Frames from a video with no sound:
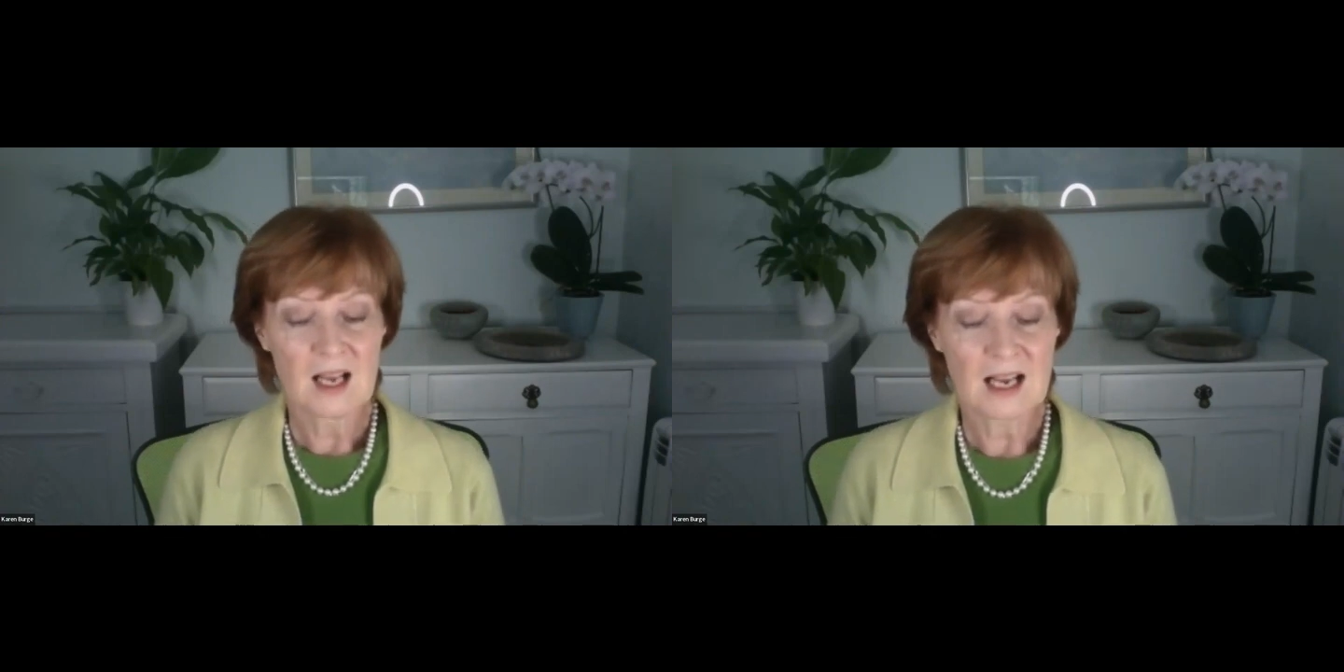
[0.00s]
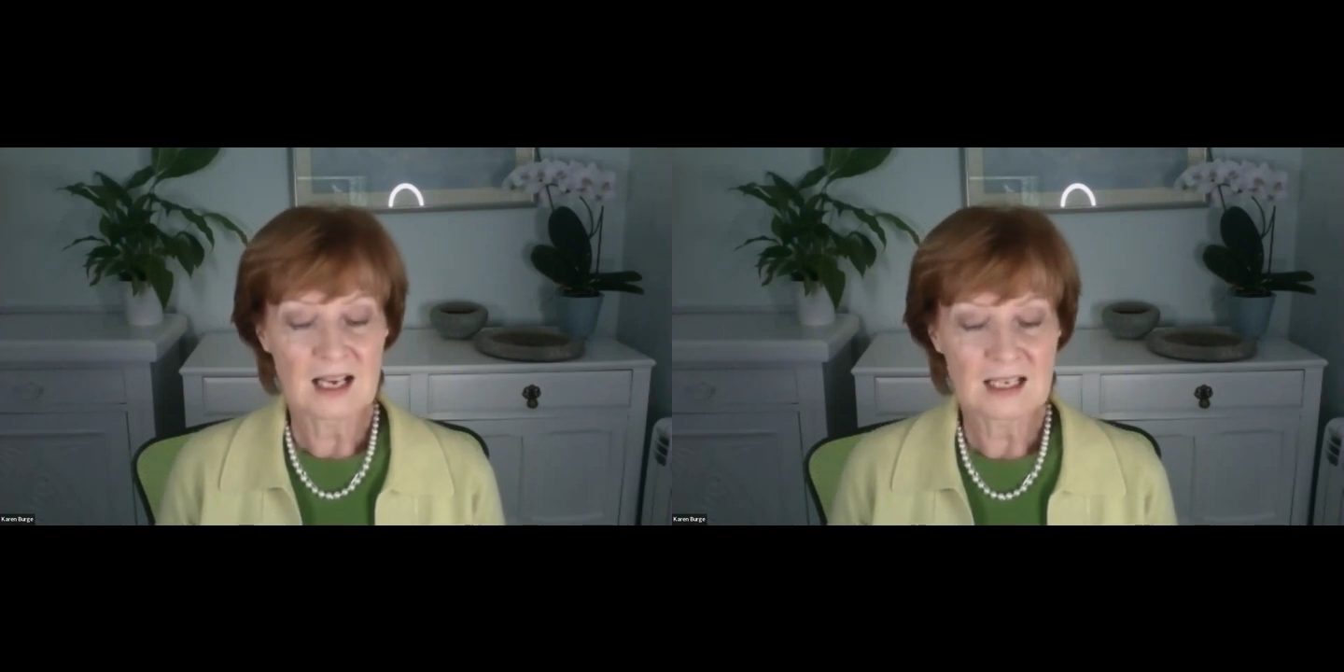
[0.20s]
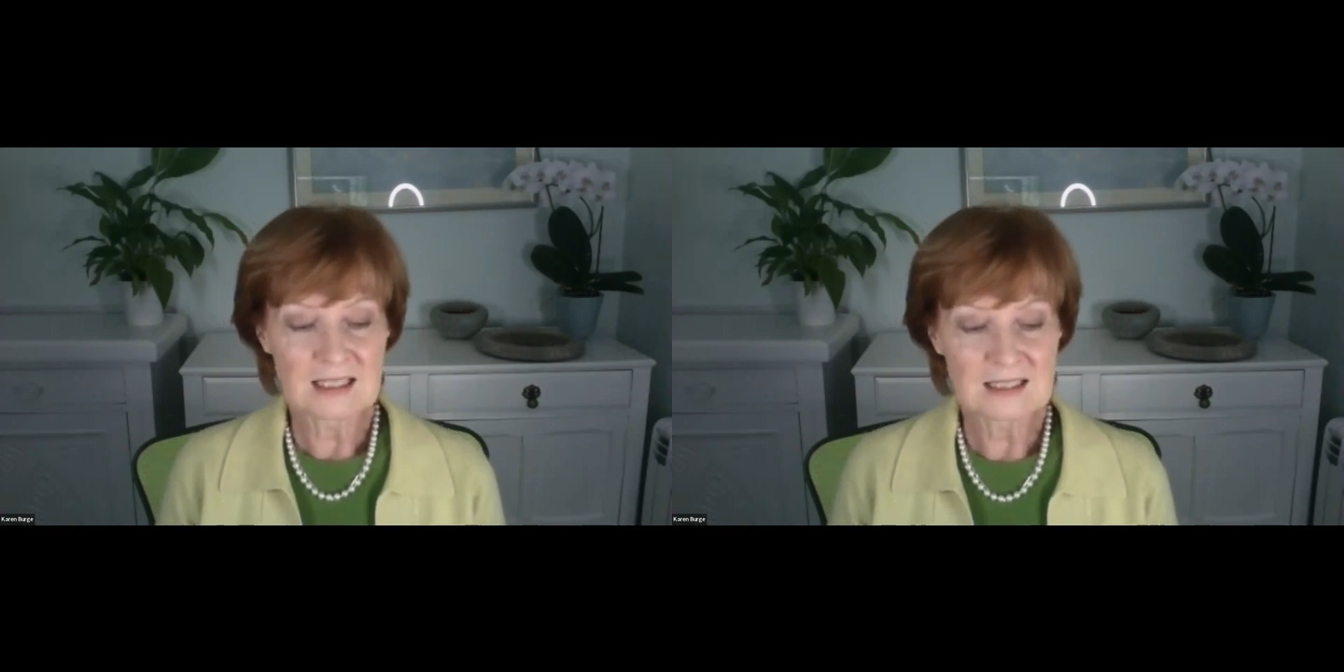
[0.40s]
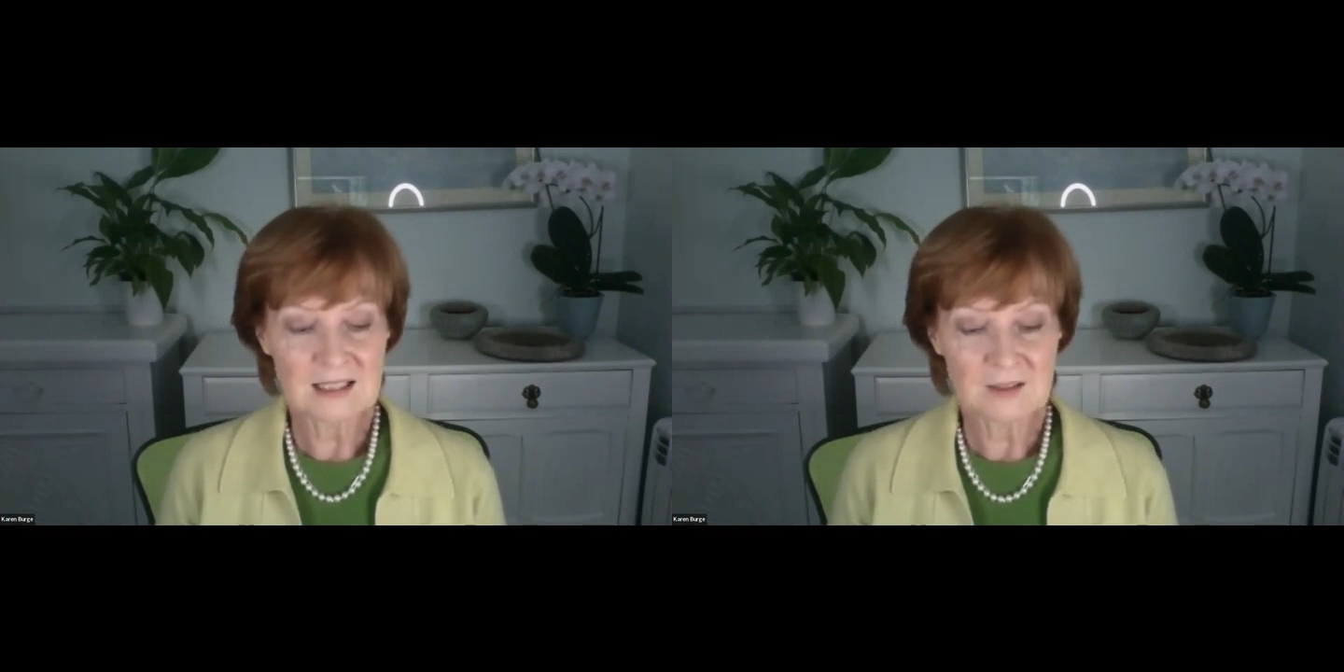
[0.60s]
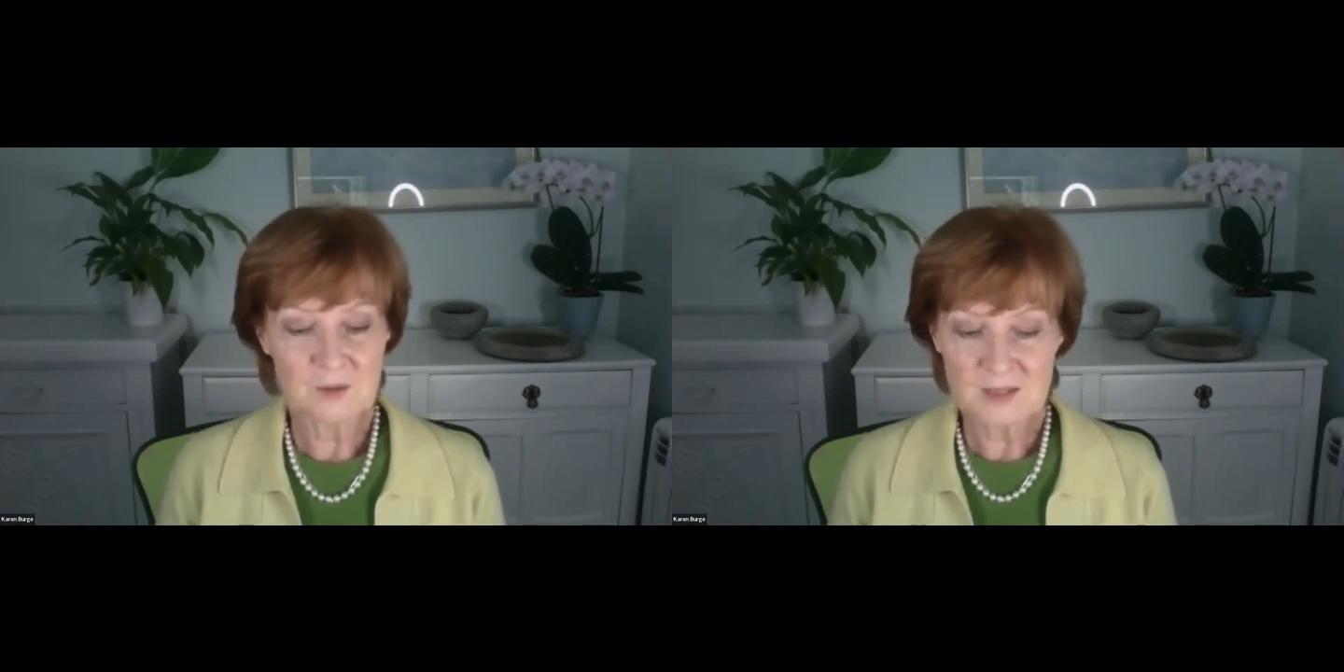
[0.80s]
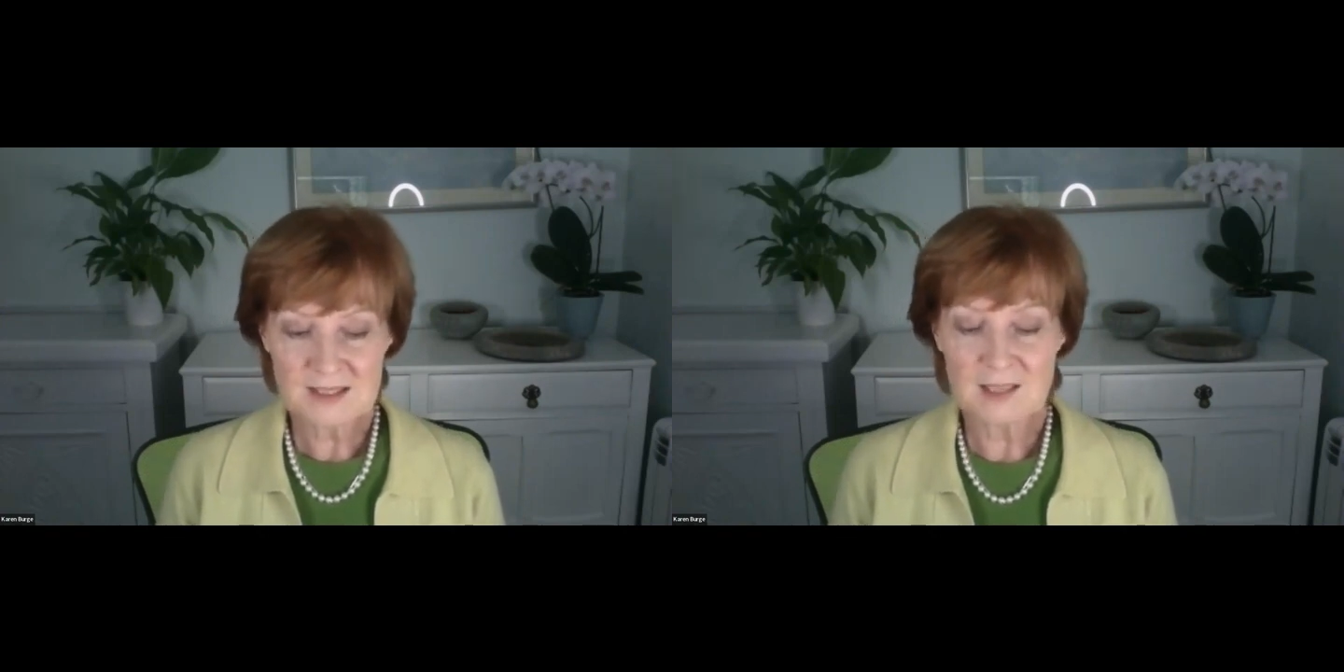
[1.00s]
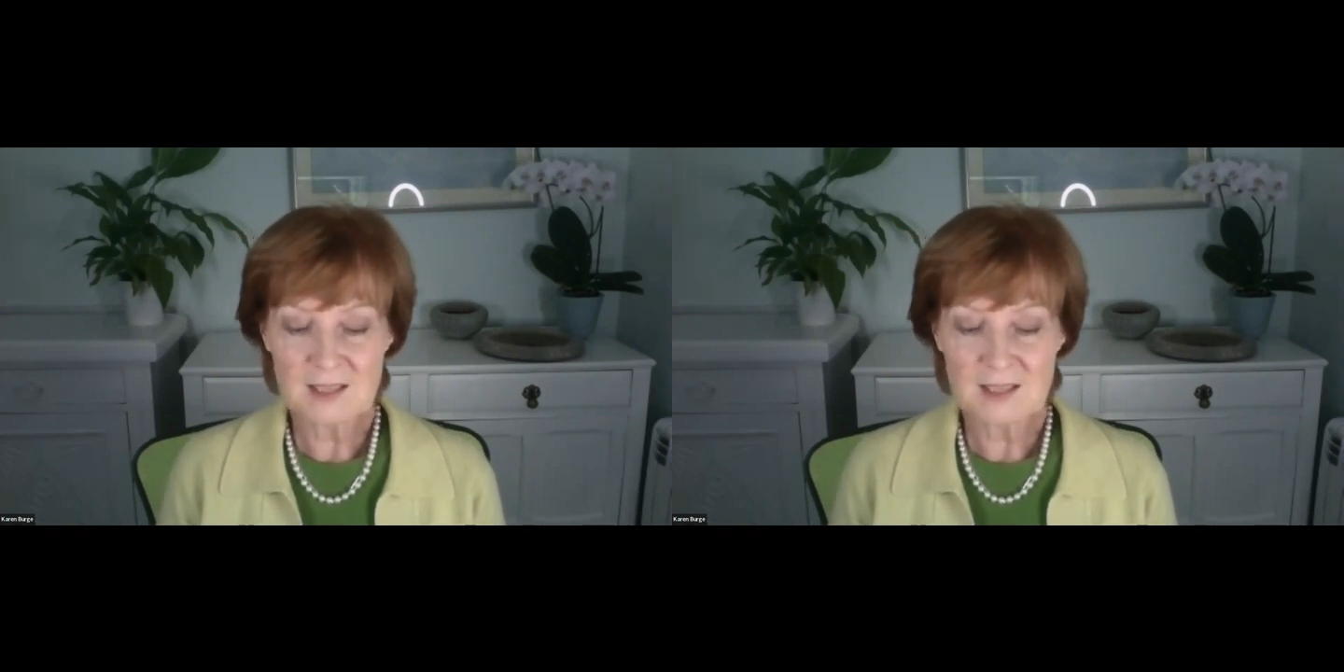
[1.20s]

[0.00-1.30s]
And I thought this time,